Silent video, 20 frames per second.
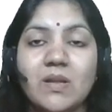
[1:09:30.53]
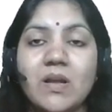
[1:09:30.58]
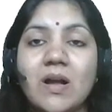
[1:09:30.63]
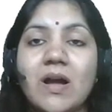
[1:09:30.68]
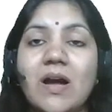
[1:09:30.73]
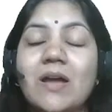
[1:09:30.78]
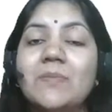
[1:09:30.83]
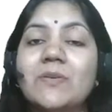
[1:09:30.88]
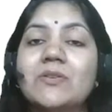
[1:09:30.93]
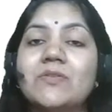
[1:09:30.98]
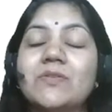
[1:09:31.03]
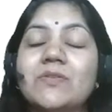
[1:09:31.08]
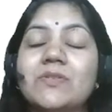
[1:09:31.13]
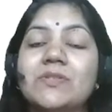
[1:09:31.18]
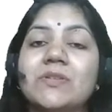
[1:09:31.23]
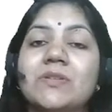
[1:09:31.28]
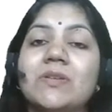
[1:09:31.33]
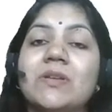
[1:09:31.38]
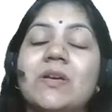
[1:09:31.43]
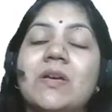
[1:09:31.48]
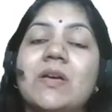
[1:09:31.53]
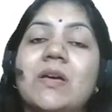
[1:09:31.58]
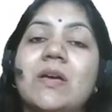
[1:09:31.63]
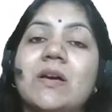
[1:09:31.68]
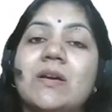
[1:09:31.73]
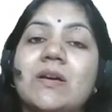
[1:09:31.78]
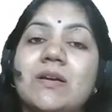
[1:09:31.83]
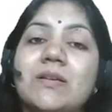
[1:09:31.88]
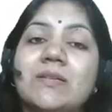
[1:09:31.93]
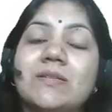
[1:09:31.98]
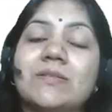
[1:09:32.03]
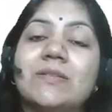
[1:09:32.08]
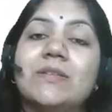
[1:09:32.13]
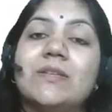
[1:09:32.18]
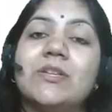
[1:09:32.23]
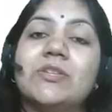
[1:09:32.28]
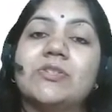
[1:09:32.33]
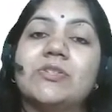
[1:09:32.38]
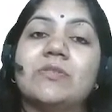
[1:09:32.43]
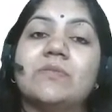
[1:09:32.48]
arbitration,
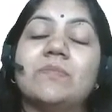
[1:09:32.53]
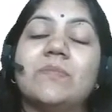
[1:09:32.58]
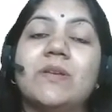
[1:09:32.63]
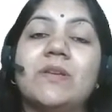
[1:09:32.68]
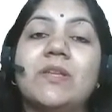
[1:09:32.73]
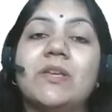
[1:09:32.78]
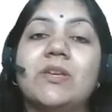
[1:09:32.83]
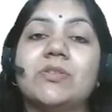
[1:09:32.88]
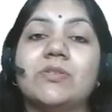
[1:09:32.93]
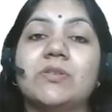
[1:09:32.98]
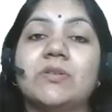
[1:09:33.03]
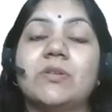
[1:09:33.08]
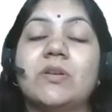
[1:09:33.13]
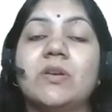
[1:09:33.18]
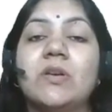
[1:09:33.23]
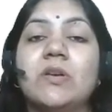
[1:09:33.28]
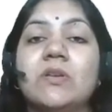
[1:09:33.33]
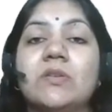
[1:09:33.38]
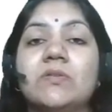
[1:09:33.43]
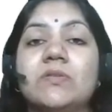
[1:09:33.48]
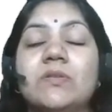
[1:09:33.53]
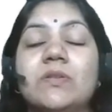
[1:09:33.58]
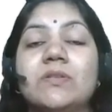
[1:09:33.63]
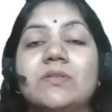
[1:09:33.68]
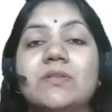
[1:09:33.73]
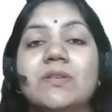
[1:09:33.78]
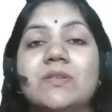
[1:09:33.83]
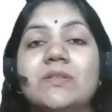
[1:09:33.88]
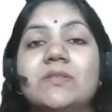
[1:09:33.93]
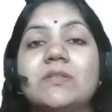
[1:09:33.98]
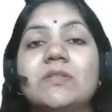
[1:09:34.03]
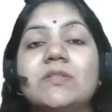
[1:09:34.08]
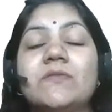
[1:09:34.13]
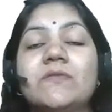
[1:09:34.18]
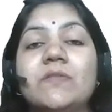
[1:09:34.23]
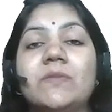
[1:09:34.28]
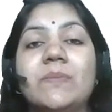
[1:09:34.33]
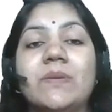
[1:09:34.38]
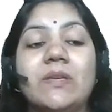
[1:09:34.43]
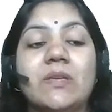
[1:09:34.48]
conciliation, mediation, so the justice
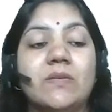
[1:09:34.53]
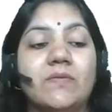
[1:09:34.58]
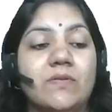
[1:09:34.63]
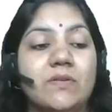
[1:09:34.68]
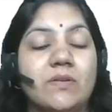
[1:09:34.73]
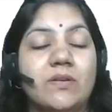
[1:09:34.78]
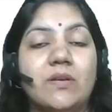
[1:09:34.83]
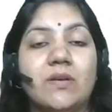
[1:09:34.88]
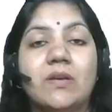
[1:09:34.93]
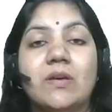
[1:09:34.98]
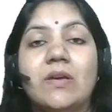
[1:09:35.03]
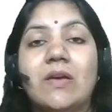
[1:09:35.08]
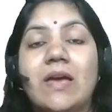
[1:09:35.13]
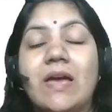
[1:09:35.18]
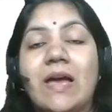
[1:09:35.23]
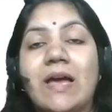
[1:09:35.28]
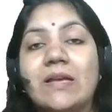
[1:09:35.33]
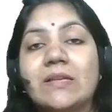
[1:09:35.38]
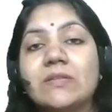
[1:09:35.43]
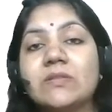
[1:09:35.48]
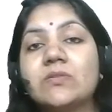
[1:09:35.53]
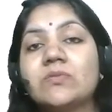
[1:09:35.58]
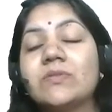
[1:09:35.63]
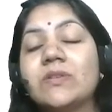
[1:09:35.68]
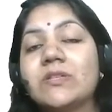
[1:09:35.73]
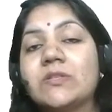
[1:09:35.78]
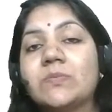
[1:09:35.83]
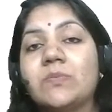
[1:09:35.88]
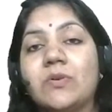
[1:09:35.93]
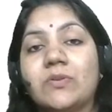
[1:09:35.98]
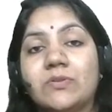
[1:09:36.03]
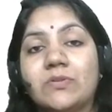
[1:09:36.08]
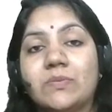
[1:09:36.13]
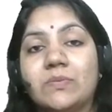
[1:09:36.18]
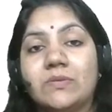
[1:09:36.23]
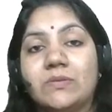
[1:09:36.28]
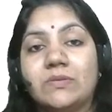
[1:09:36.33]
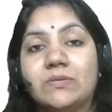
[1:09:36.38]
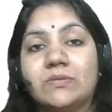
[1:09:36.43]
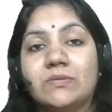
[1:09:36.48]
will be given as soon as
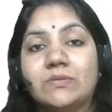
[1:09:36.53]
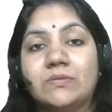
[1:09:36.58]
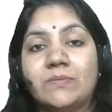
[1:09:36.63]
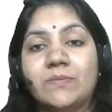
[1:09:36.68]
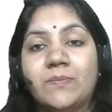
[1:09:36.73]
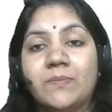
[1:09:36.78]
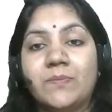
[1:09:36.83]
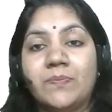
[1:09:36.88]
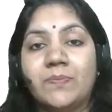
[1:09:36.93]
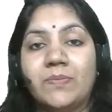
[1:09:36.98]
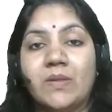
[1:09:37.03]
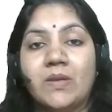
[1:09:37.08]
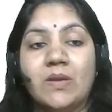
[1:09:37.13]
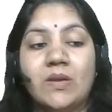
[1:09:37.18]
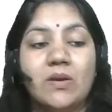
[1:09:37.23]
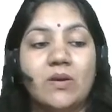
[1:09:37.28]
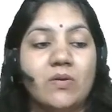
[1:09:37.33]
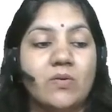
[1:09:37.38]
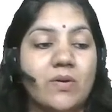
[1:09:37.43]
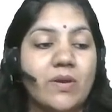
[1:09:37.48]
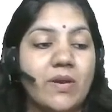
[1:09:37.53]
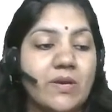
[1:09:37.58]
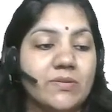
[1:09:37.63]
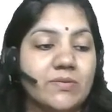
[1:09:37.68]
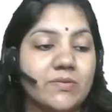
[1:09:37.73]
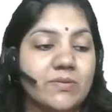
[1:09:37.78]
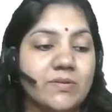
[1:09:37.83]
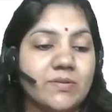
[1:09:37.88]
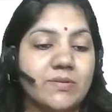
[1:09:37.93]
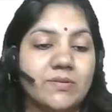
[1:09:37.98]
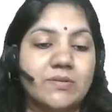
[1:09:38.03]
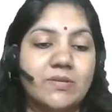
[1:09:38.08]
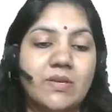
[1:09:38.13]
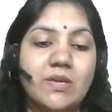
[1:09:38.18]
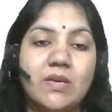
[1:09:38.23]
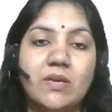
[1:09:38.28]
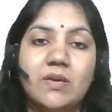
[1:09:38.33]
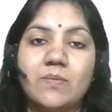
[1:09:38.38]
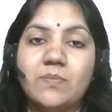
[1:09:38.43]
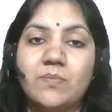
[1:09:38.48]
possible. Okay, so this is
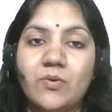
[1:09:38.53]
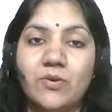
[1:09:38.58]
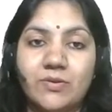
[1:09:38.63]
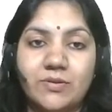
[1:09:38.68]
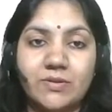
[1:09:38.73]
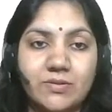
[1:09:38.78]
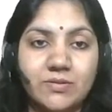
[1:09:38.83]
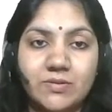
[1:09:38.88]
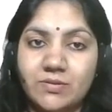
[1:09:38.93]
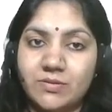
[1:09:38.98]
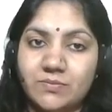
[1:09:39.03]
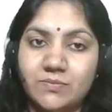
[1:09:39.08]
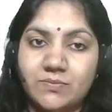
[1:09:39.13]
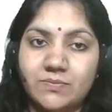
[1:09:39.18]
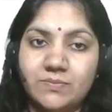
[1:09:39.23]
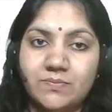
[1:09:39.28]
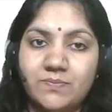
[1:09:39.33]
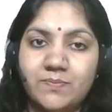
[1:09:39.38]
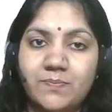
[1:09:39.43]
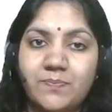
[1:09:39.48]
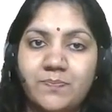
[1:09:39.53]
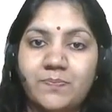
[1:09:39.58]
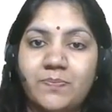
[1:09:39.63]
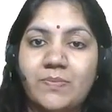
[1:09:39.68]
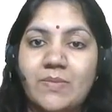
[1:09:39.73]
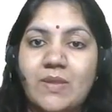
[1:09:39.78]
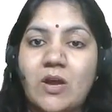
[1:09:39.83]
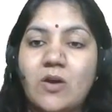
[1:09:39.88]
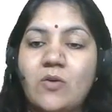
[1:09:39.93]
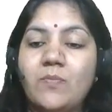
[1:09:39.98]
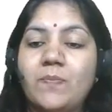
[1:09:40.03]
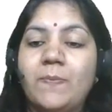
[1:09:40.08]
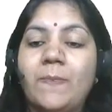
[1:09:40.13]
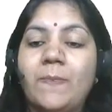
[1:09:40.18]
the important term. Now,